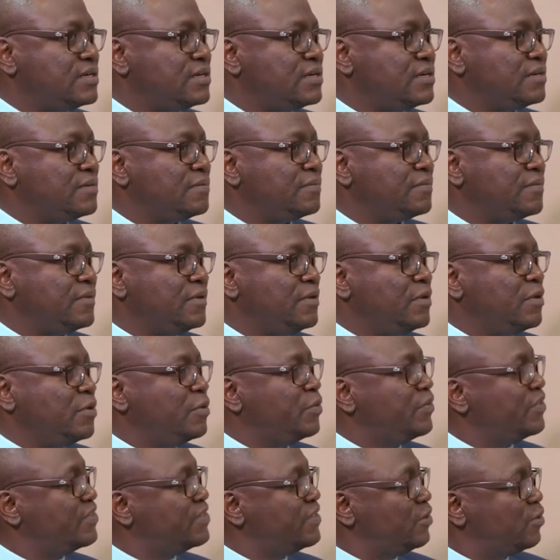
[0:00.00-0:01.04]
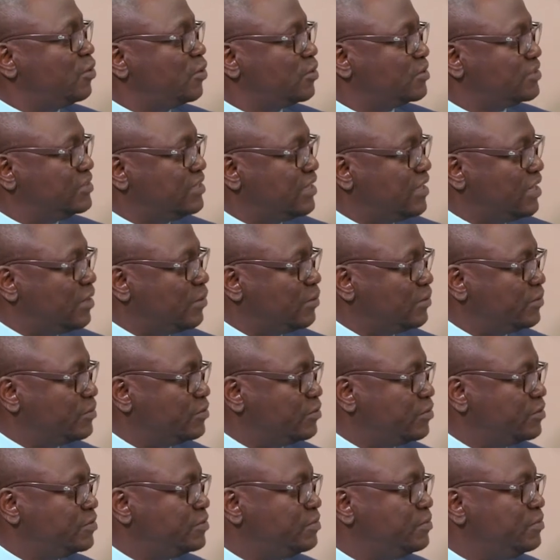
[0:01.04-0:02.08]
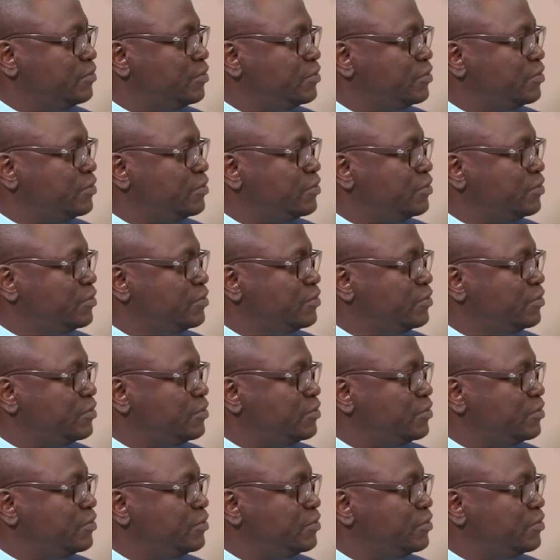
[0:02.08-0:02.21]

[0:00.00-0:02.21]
Um, with the lockdown, not,